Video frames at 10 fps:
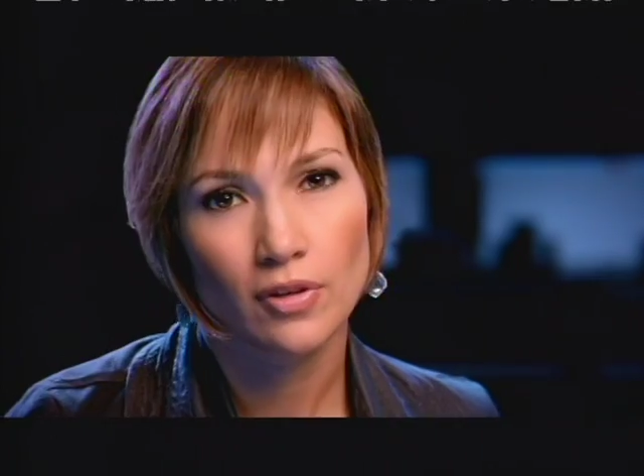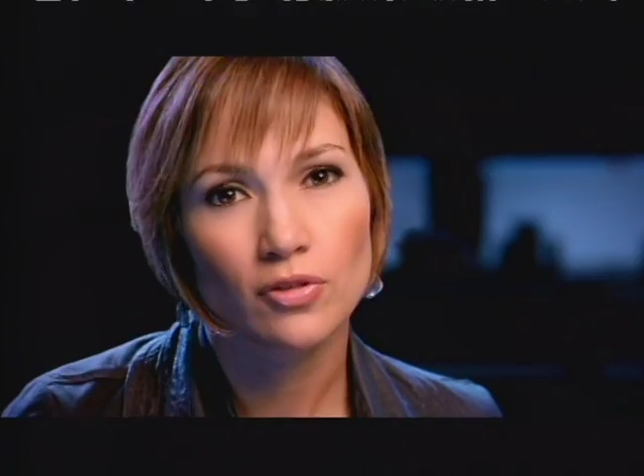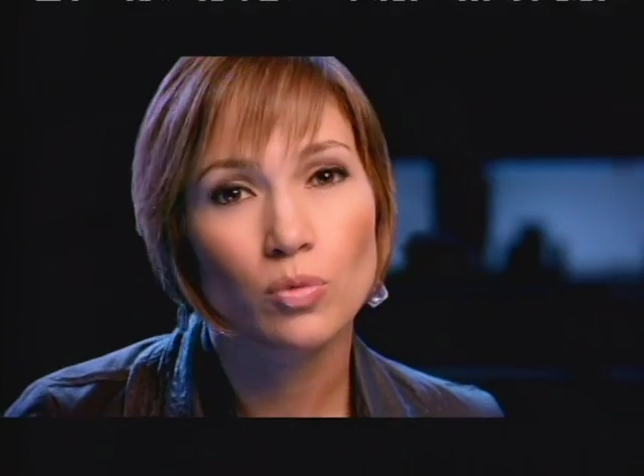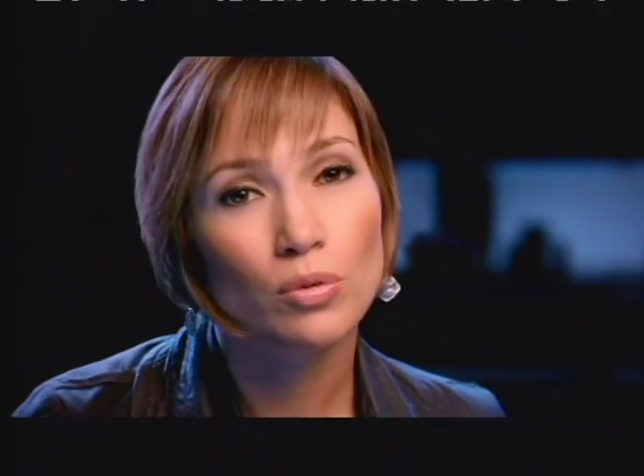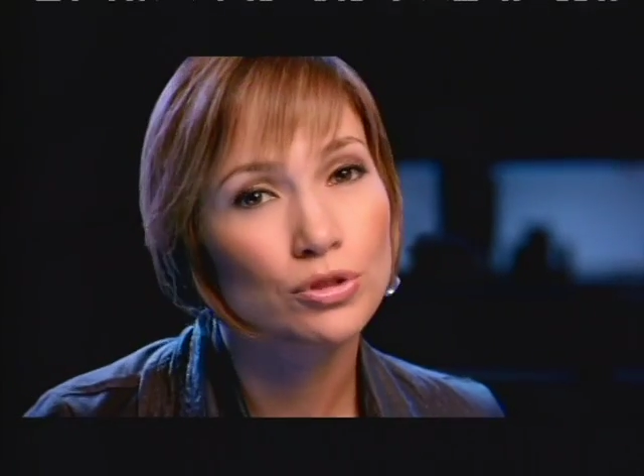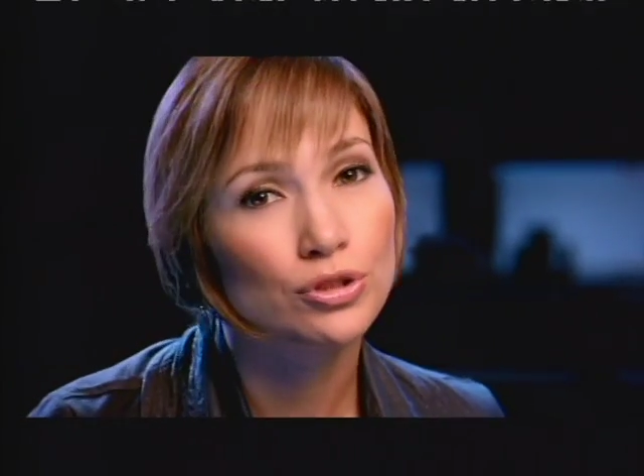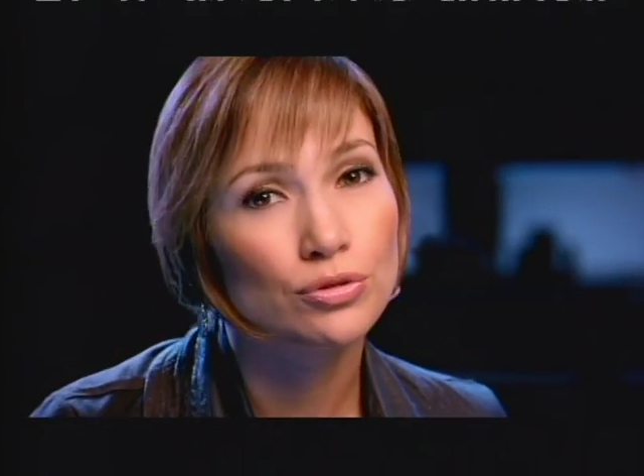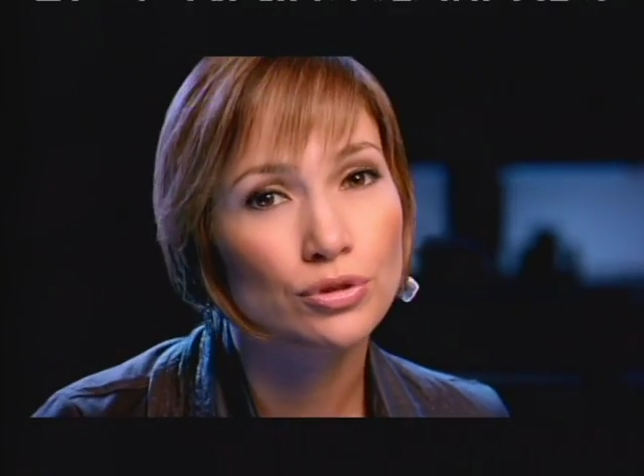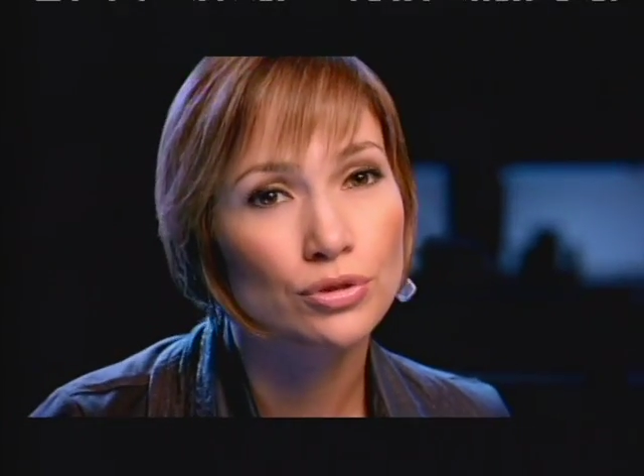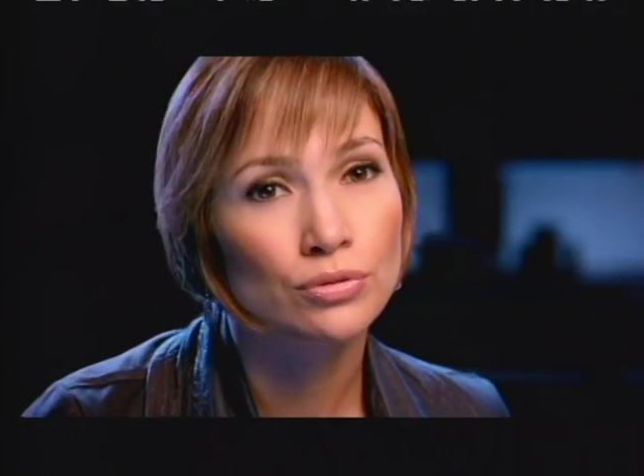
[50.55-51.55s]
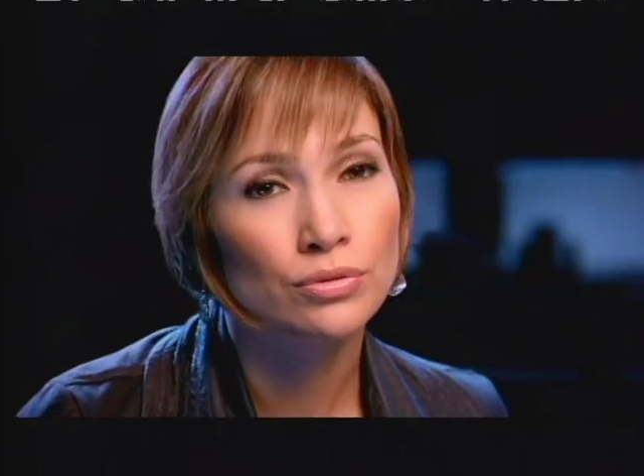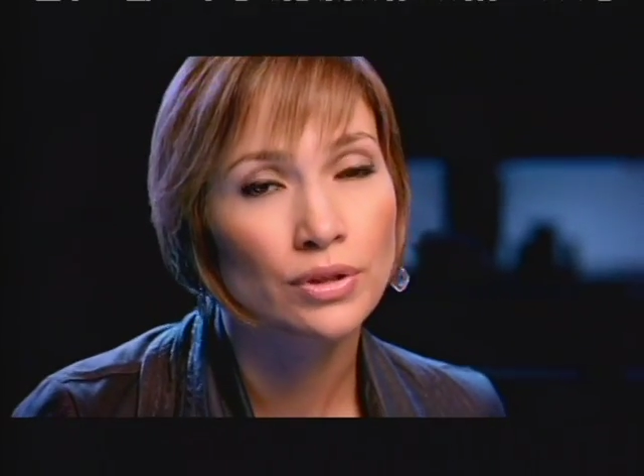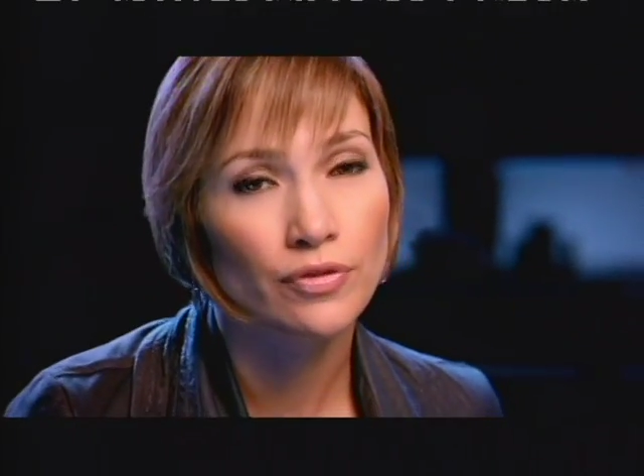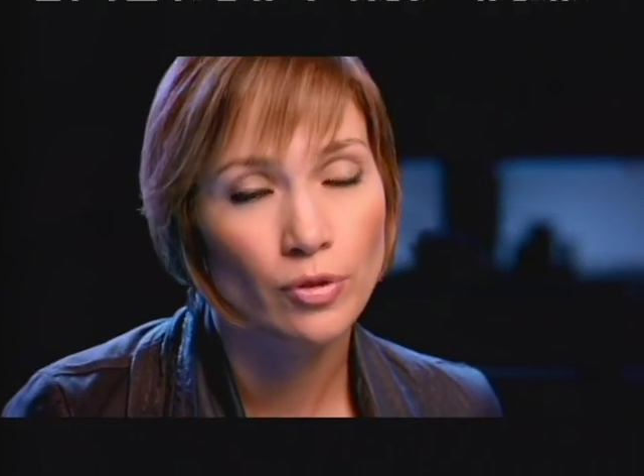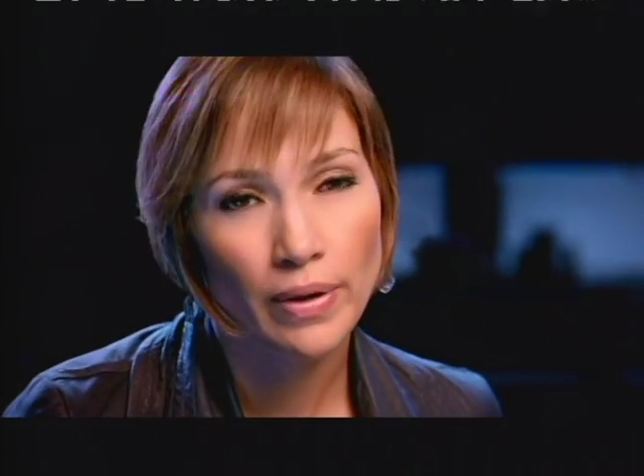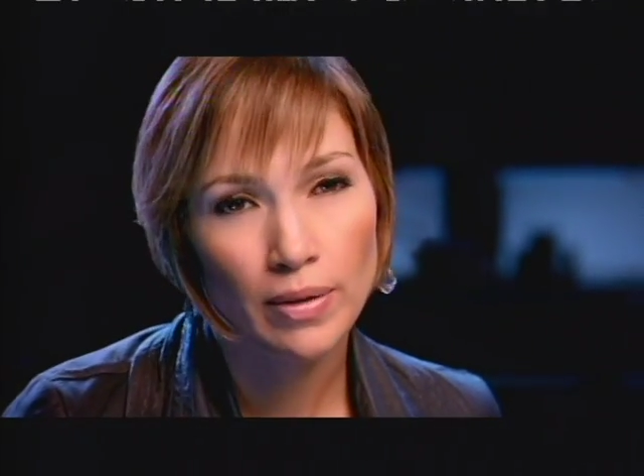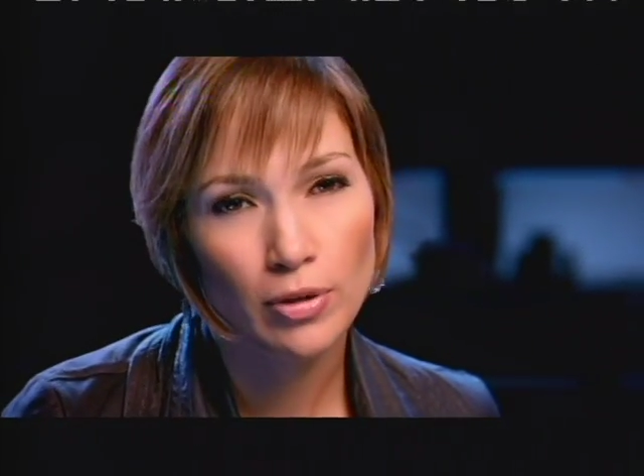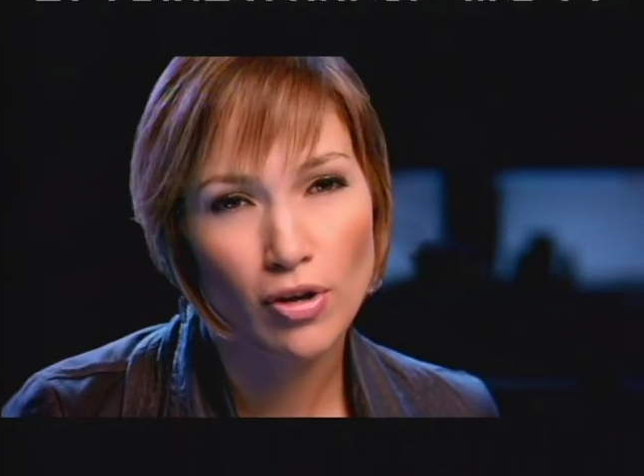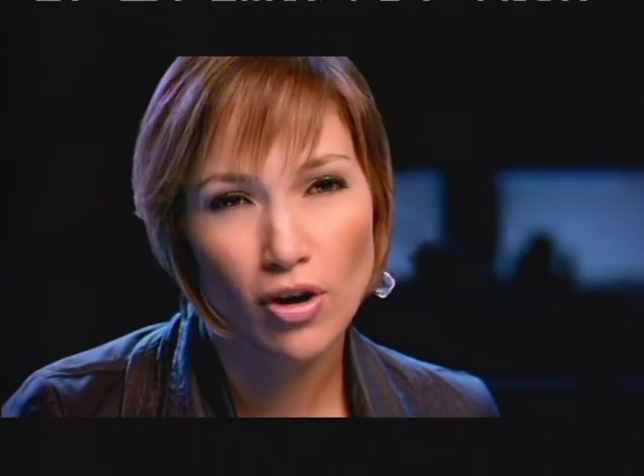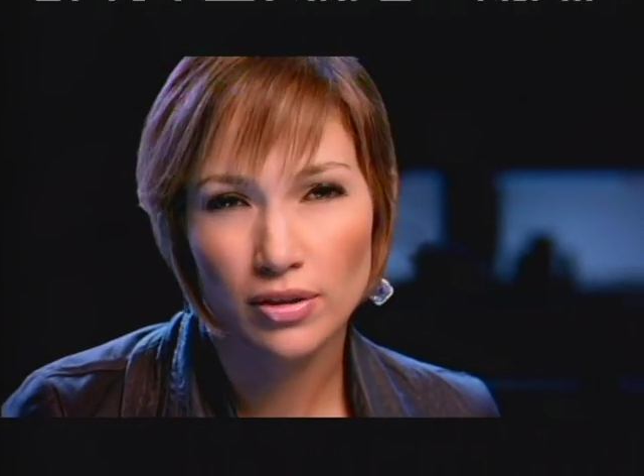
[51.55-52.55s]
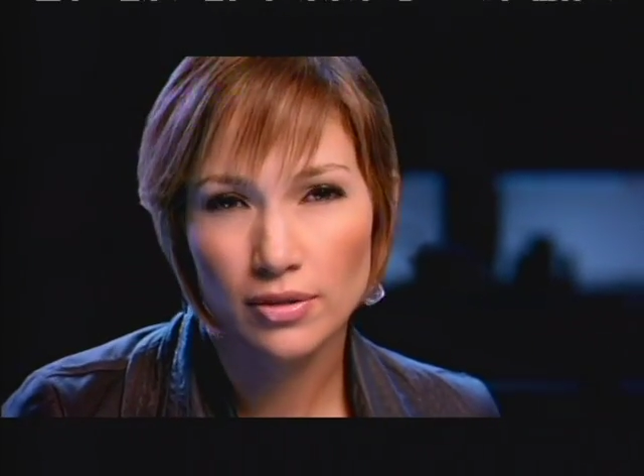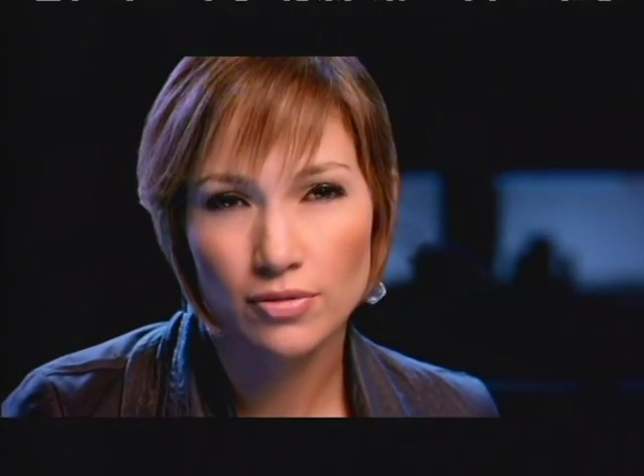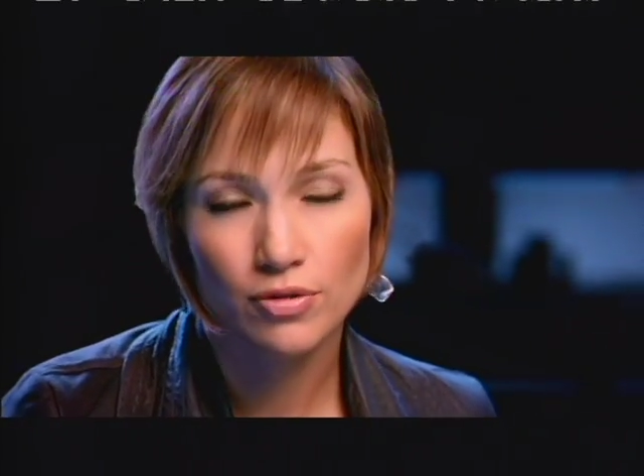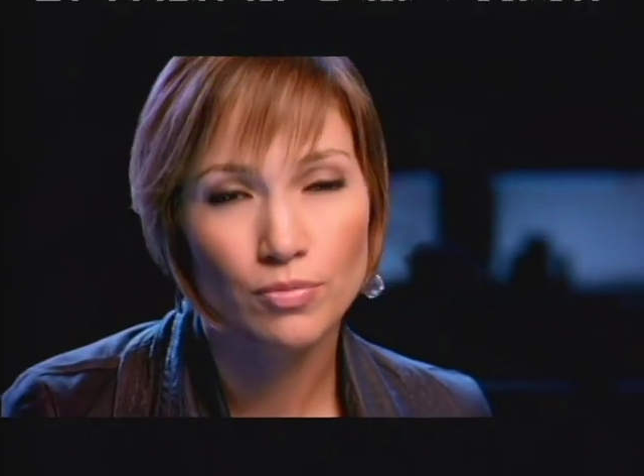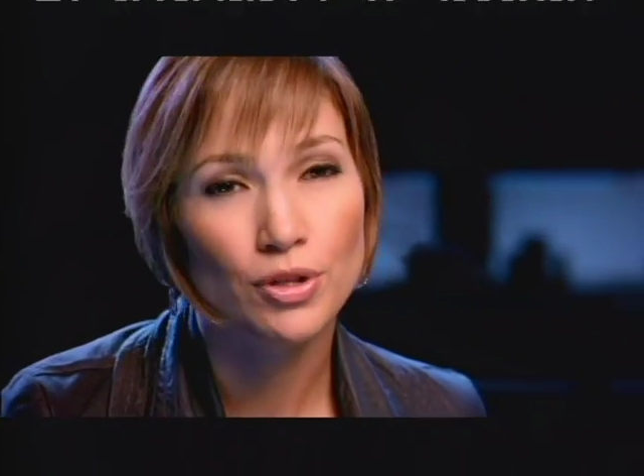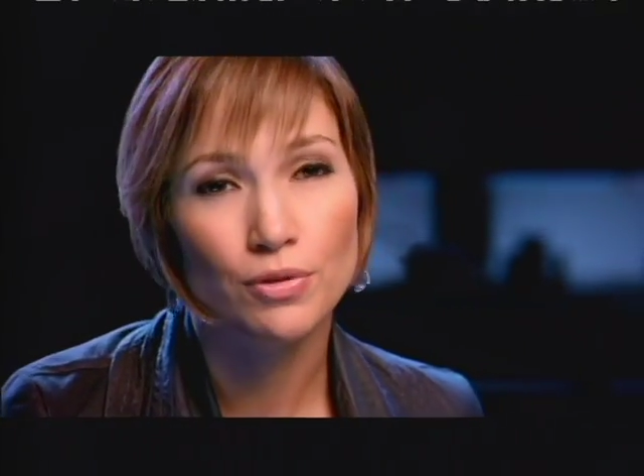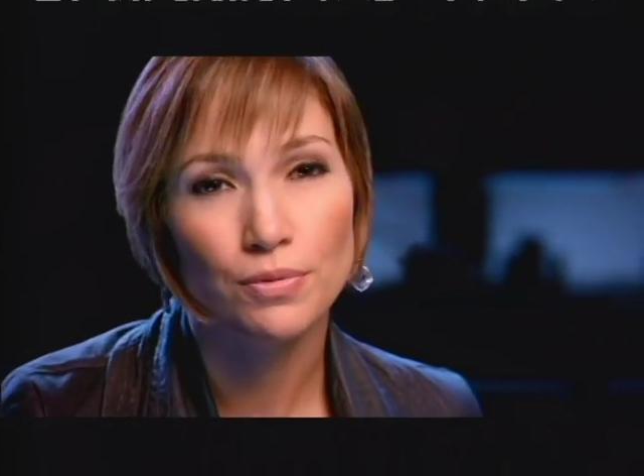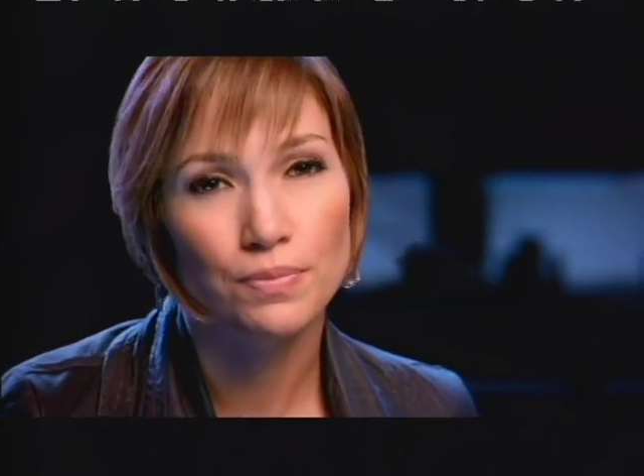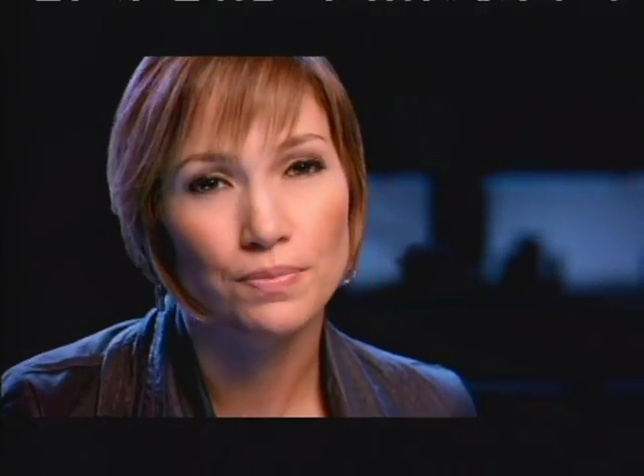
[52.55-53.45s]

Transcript: Because what would you do if your baby caught this from you?